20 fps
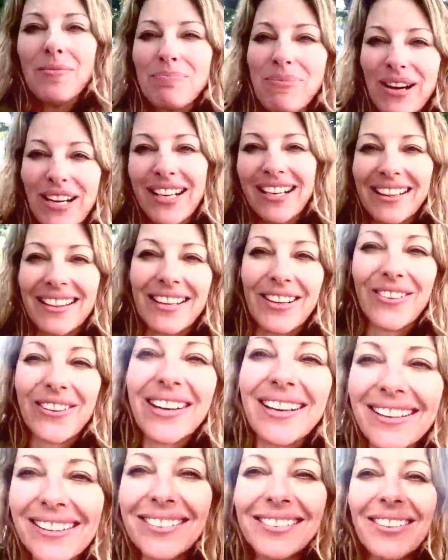But there
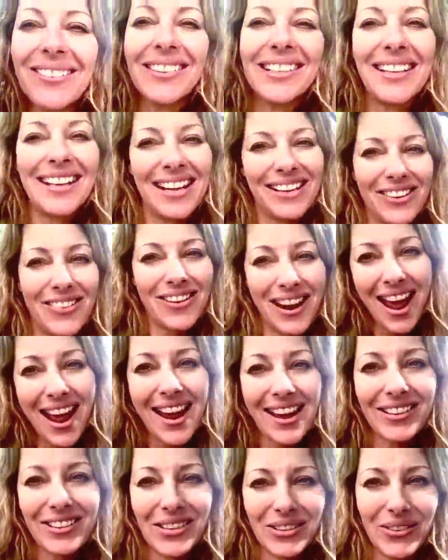is something that you
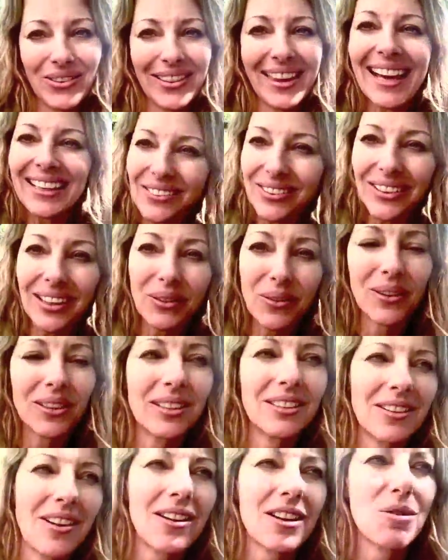can do, and that's what I want
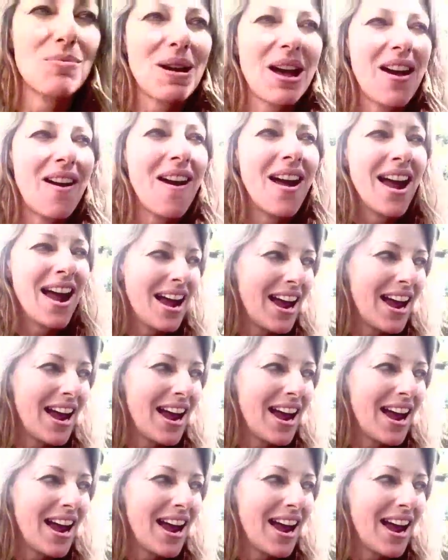to talk about.